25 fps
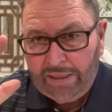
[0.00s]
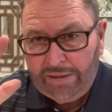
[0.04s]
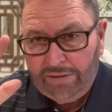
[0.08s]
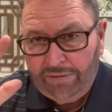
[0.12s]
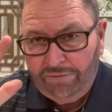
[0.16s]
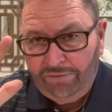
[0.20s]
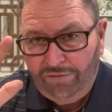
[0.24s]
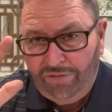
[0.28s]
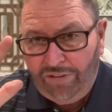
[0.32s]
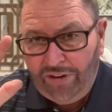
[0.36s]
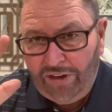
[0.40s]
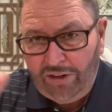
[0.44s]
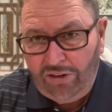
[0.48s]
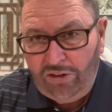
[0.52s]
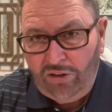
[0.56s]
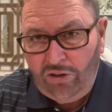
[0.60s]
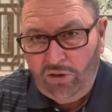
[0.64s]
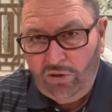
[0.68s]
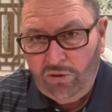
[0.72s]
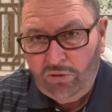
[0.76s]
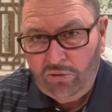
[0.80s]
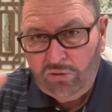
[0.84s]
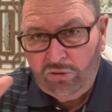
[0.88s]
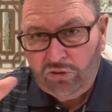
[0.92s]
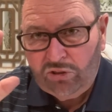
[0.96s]

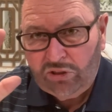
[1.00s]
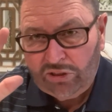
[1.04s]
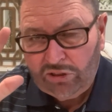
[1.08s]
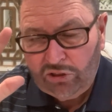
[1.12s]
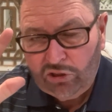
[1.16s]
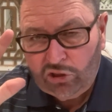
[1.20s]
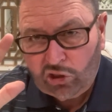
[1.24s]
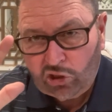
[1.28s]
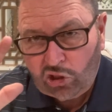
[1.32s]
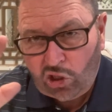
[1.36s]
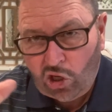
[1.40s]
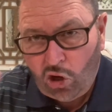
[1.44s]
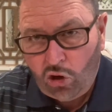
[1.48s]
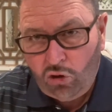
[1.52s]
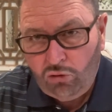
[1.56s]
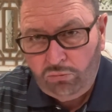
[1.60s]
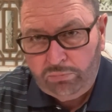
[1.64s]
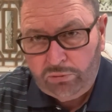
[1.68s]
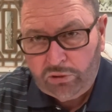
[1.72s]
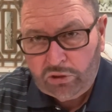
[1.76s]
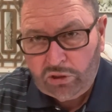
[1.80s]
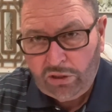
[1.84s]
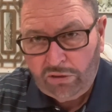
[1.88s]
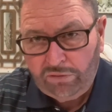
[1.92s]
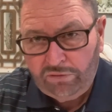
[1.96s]
venues and
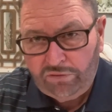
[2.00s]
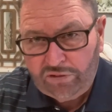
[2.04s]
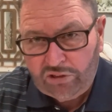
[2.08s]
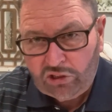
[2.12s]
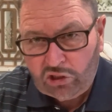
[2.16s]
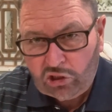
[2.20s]
scopes of